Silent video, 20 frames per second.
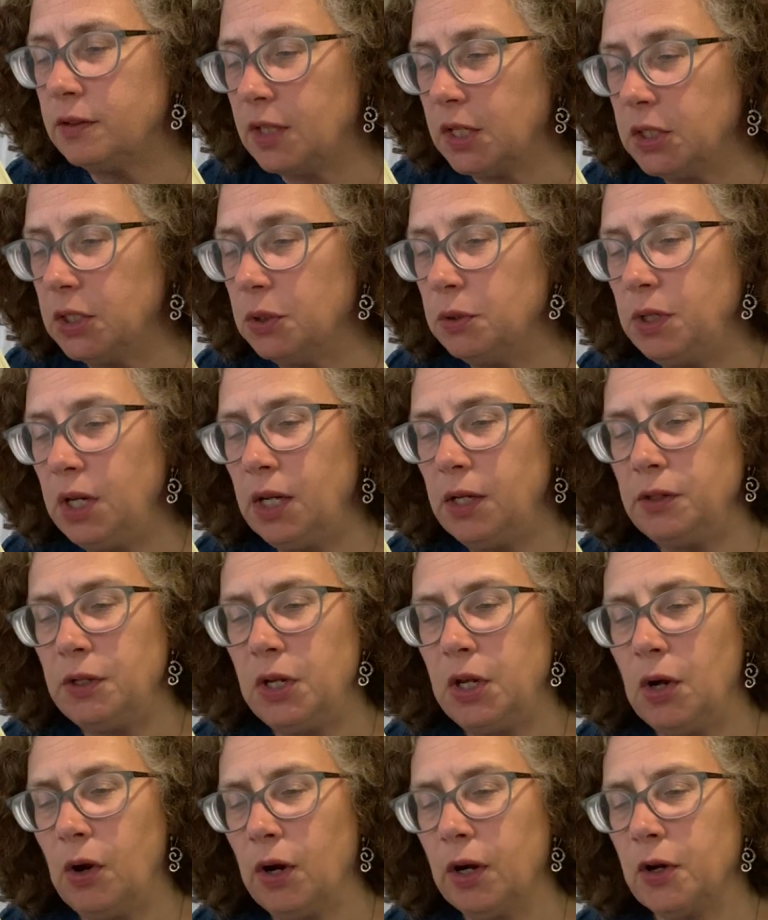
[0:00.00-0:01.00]
The unique
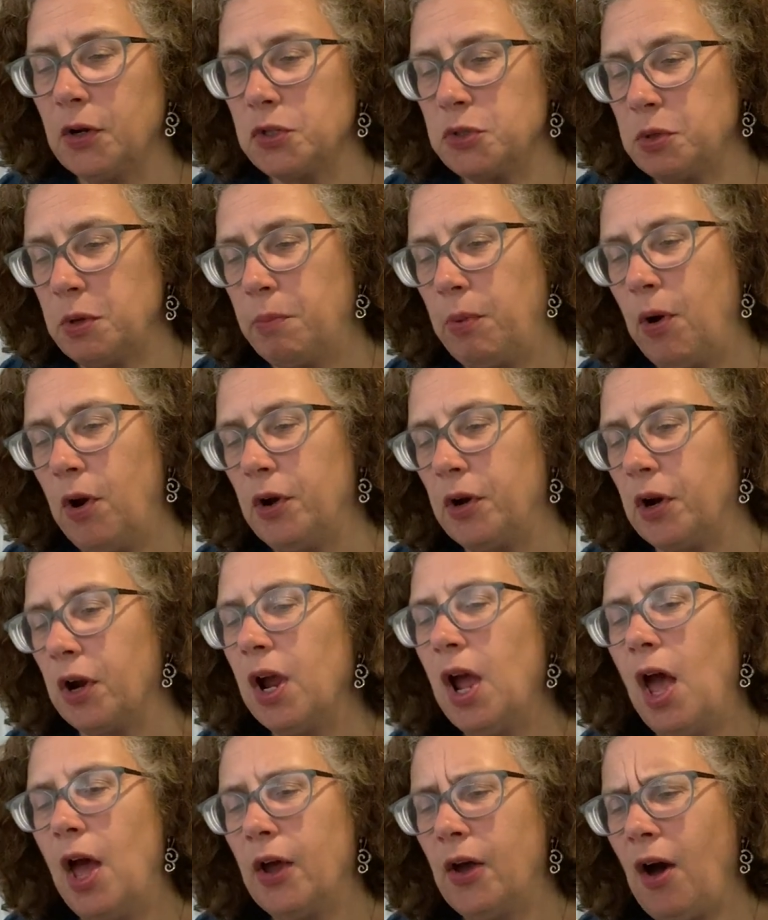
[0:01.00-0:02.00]
New Yorker's
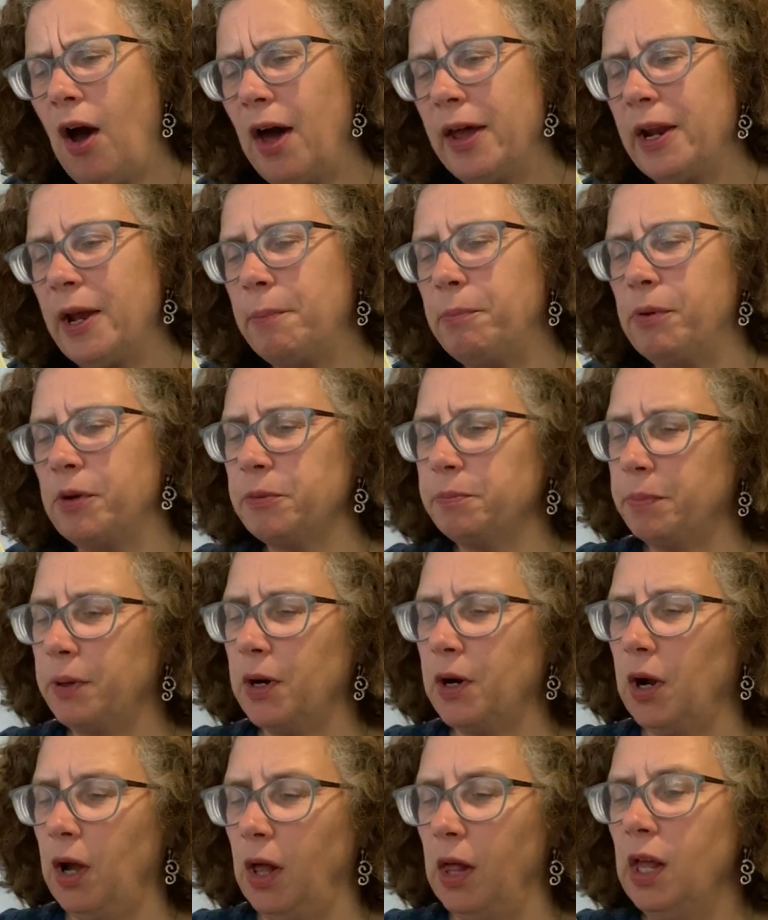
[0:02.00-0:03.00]
reporter caught up with
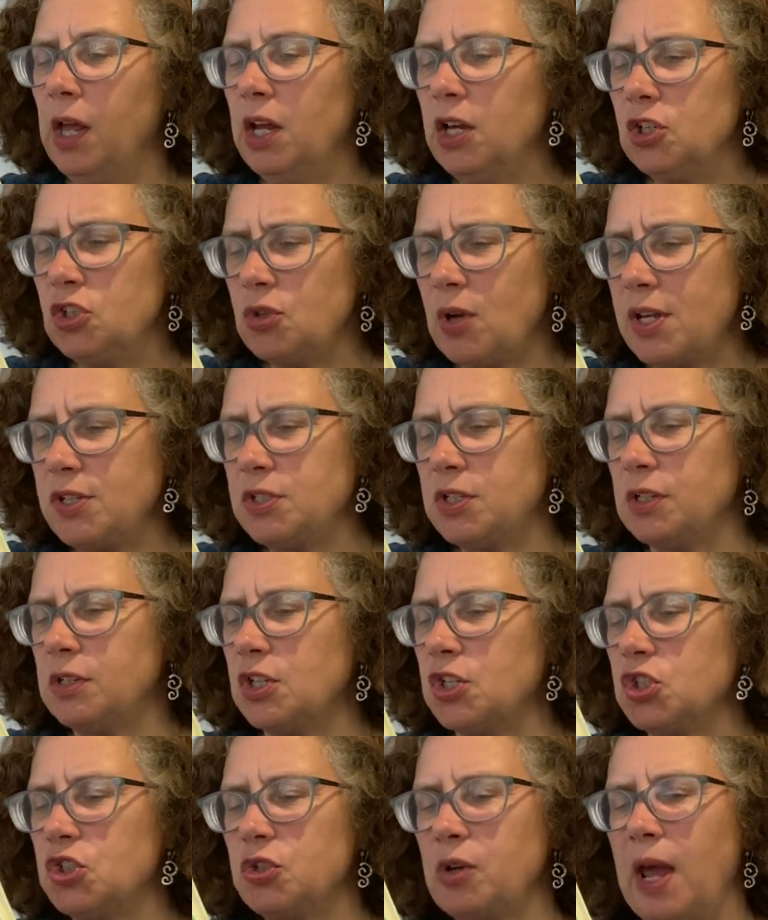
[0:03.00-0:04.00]
Pearl, dressed in
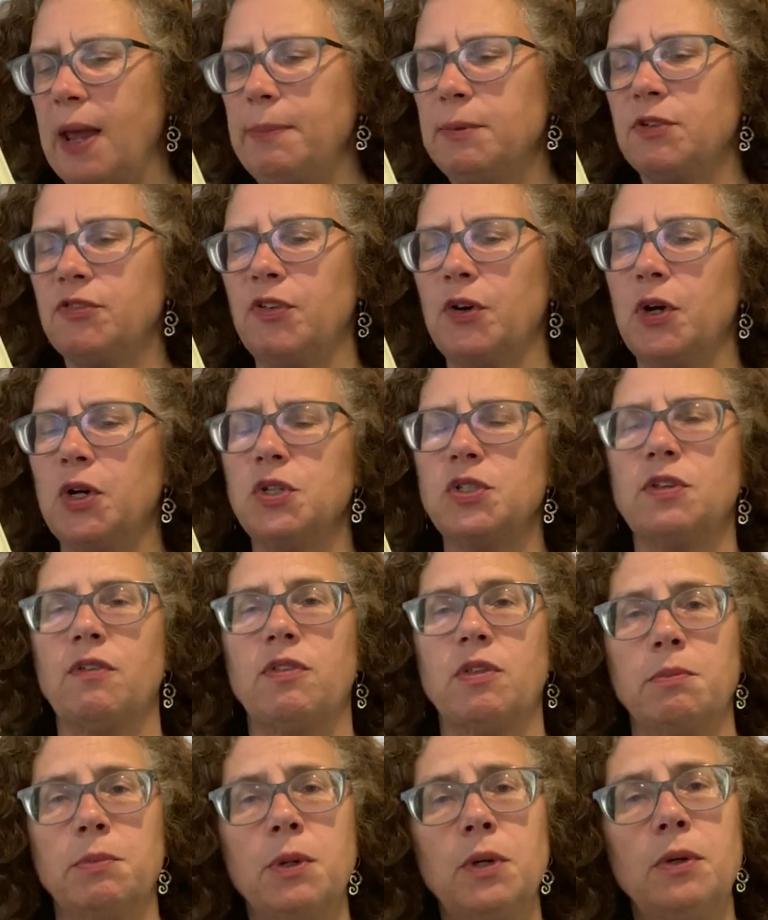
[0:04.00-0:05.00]
the striped furs of
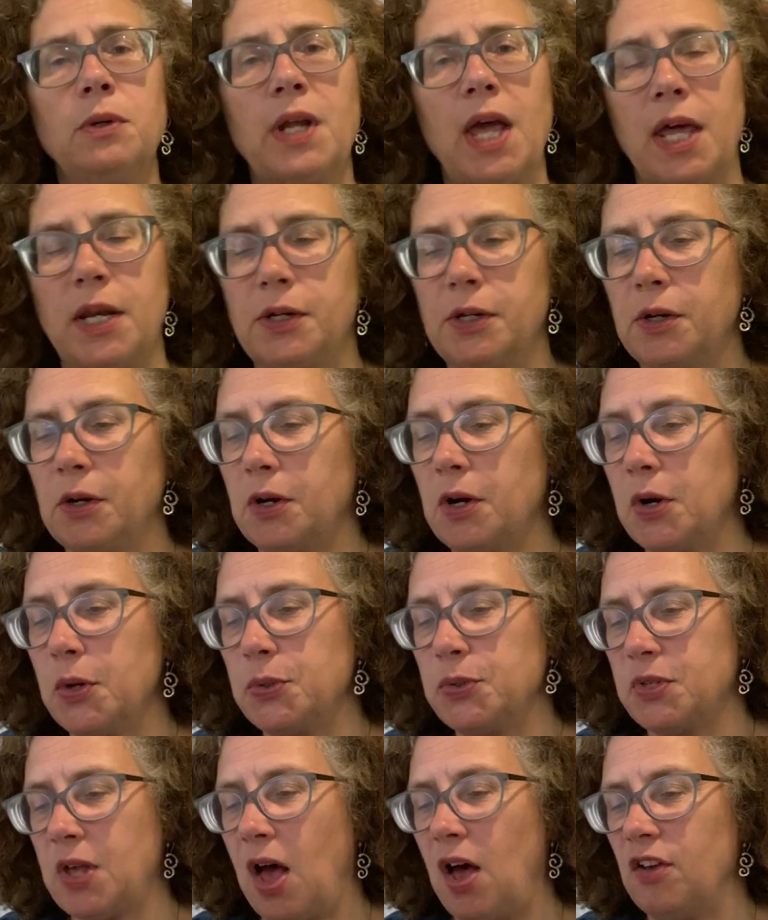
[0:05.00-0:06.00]
the Moon editor
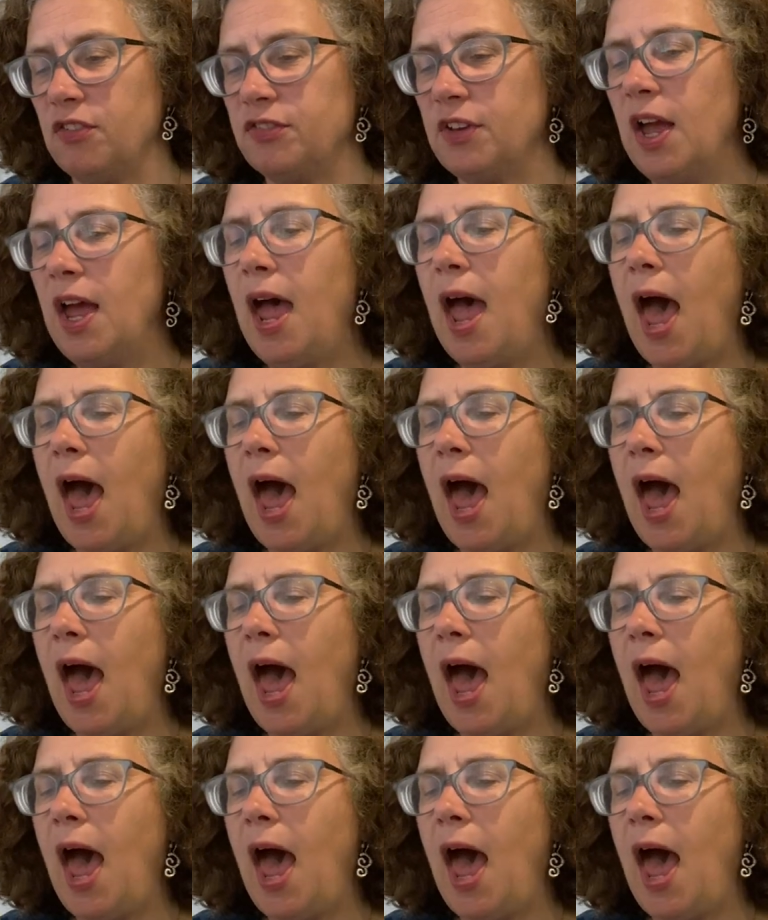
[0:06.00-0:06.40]
herself,